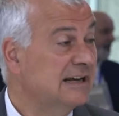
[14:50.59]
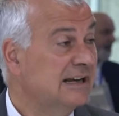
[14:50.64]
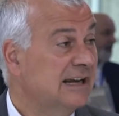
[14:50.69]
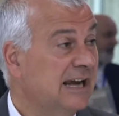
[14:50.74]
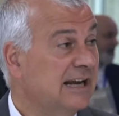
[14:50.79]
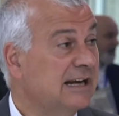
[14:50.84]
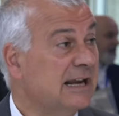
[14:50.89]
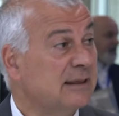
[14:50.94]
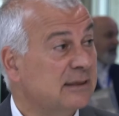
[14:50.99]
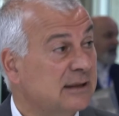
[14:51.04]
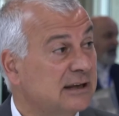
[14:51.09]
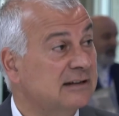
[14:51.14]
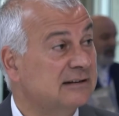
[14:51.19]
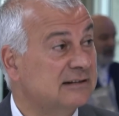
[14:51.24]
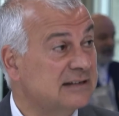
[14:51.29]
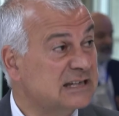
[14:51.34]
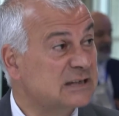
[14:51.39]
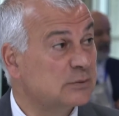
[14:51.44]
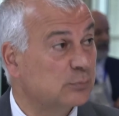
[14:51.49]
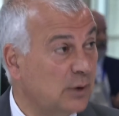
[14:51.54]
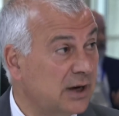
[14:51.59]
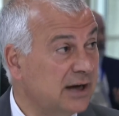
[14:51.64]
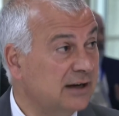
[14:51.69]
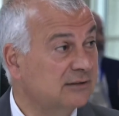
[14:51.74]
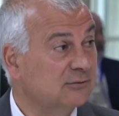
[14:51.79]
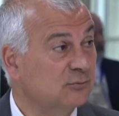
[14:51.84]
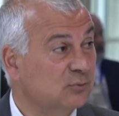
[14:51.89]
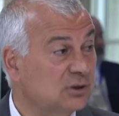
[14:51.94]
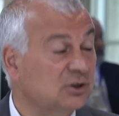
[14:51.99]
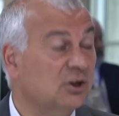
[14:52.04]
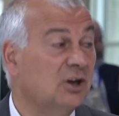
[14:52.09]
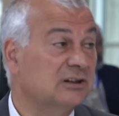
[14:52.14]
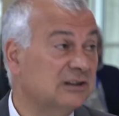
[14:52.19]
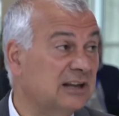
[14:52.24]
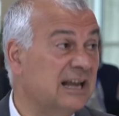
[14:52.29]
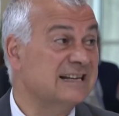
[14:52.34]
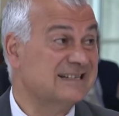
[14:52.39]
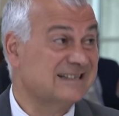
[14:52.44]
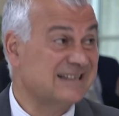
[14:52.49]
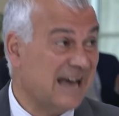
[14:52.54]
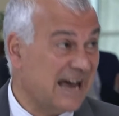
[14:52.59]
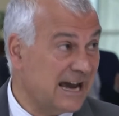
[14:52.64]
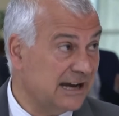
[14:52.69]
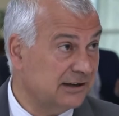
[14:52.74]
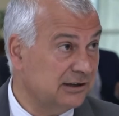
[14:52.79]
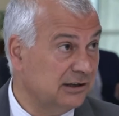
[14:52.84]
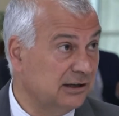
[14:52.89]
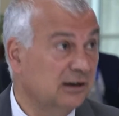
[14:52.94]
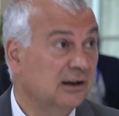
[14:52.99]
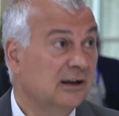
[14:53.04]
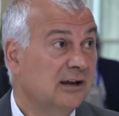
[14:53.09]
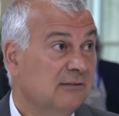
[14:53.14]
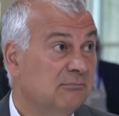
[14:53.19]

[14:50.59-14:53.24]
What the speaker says: And I think this one will not last either,